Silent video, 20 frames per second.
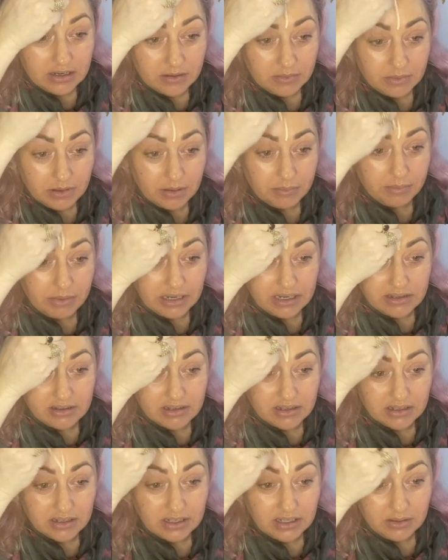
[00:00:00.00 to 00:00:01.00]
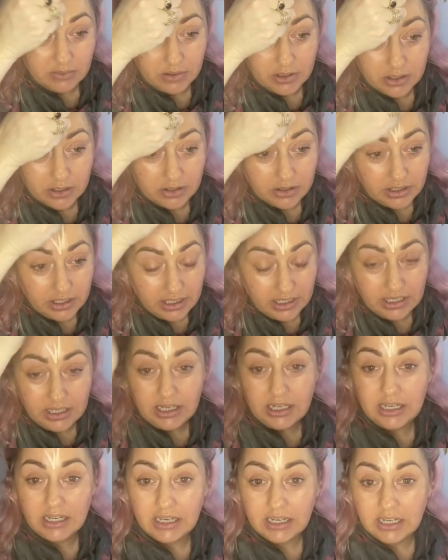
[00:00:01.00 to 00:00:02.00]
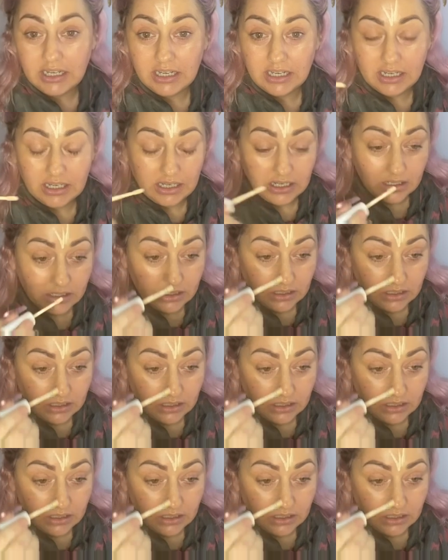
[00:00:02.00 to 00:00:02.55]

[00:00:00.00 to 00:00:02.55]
but basically we go here, here, here,